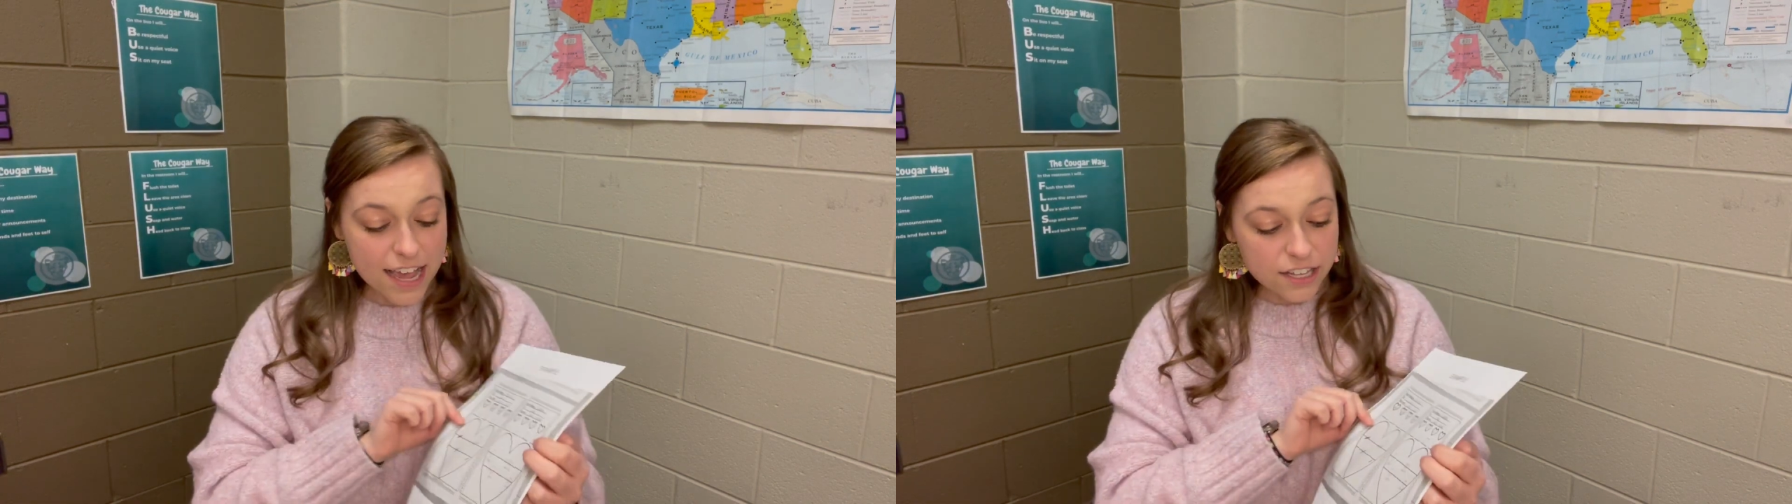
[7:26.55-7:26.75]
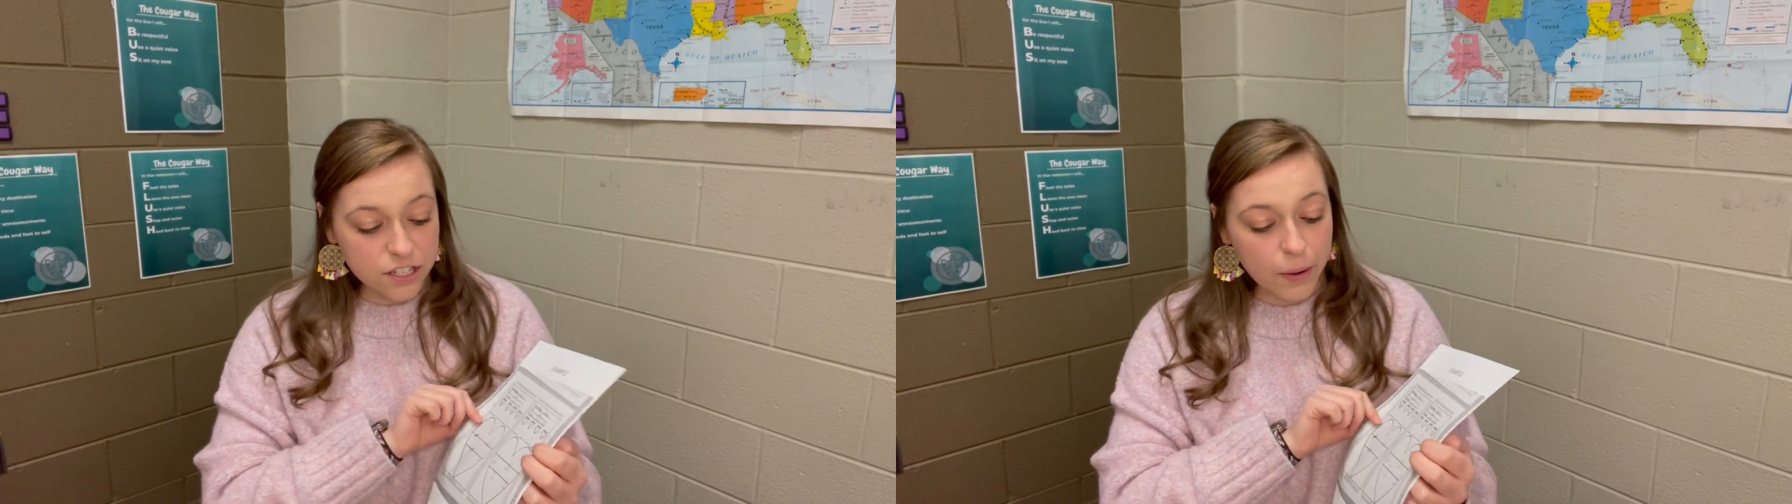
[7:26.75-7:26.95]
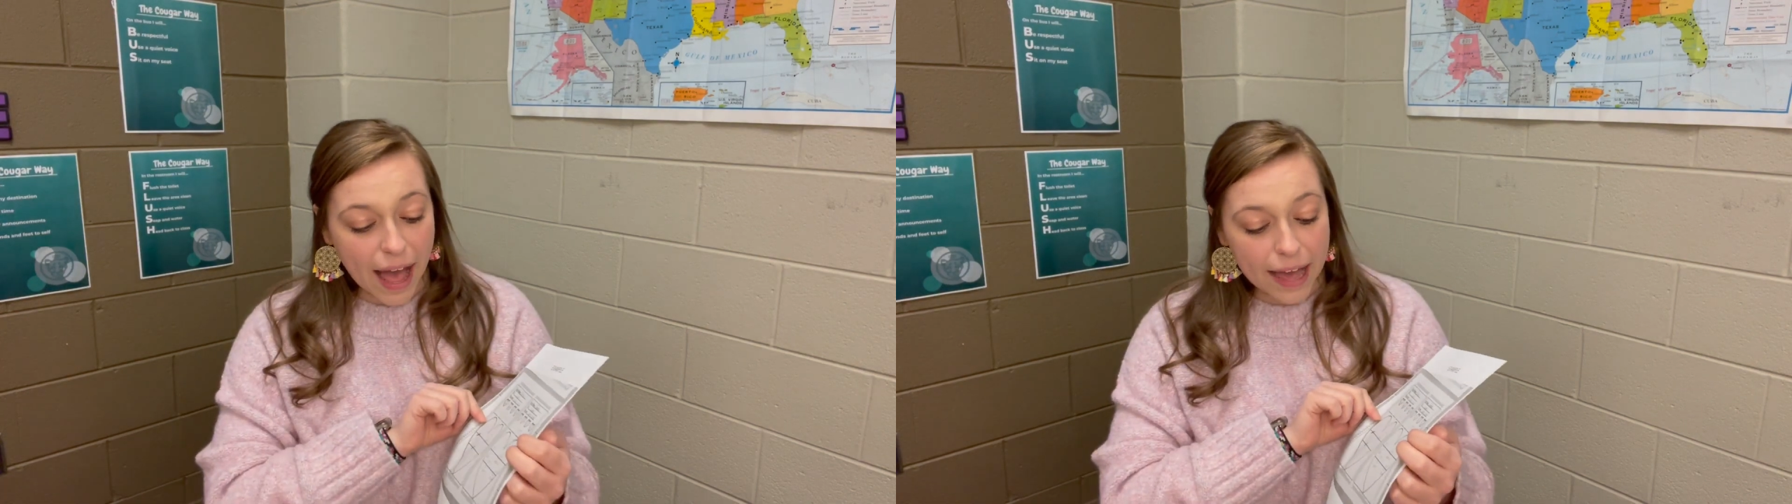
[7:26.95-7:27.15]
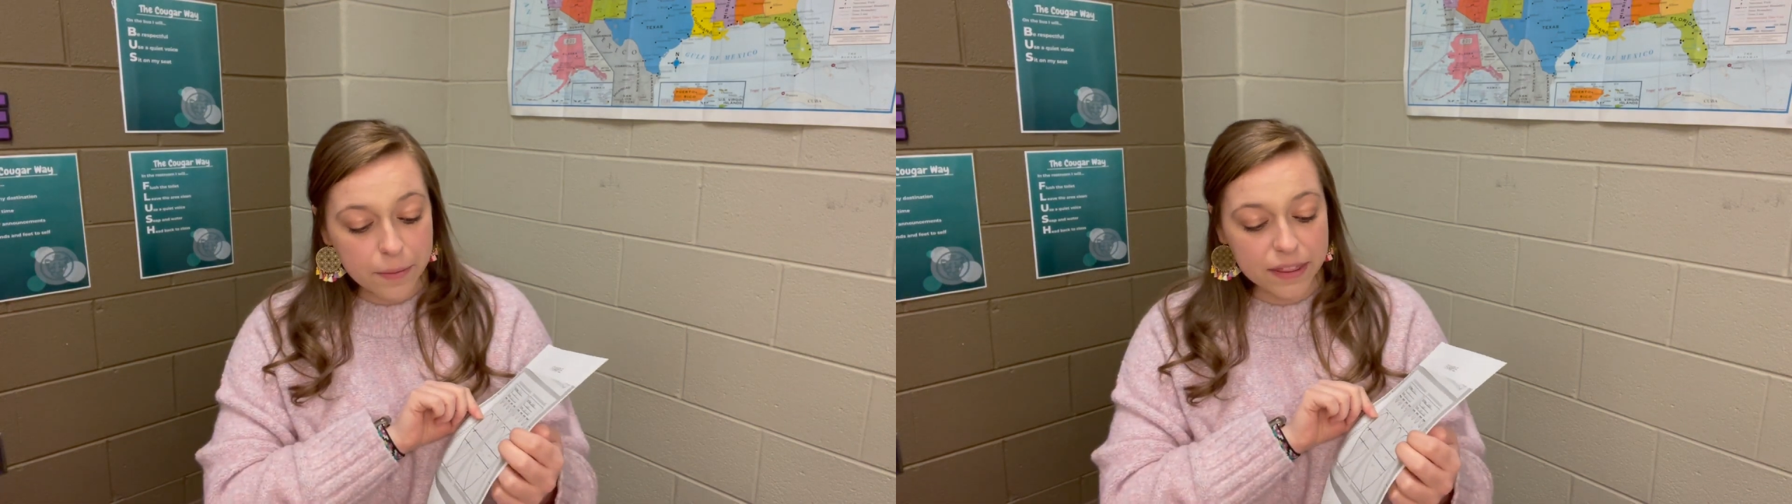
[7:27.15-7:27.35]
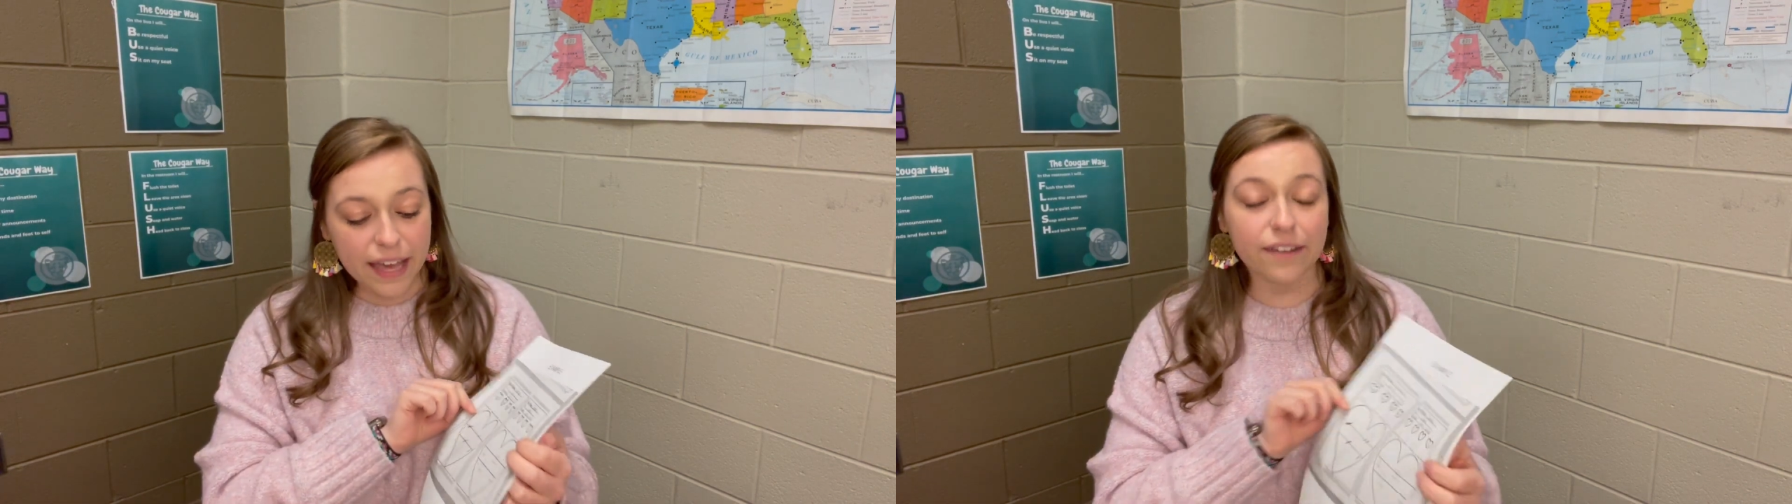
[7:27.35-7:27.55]
So I
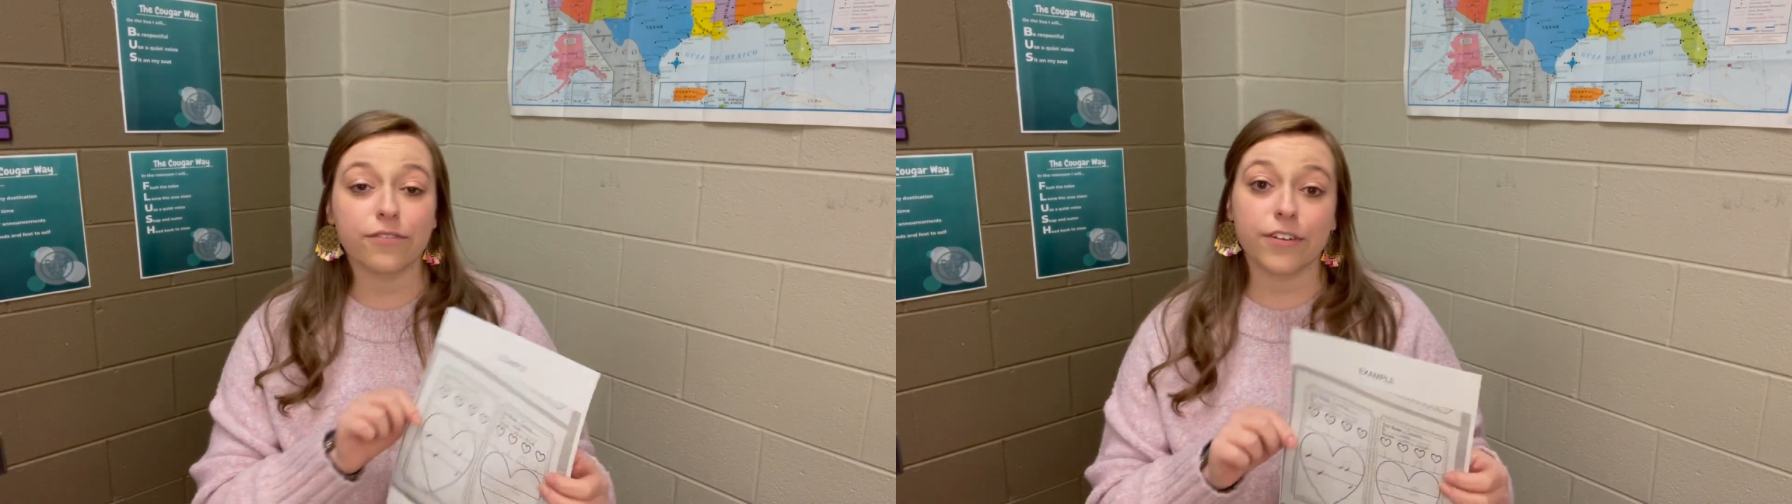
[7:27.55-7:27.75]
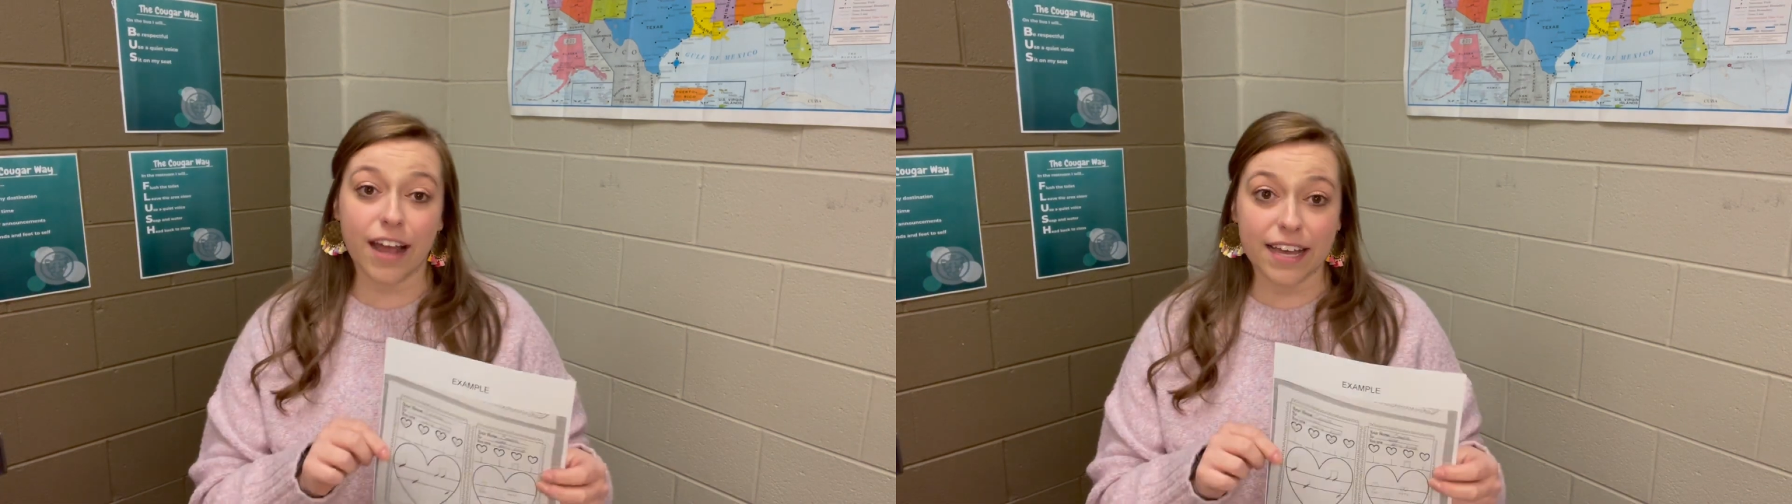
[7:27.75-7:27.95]
would like for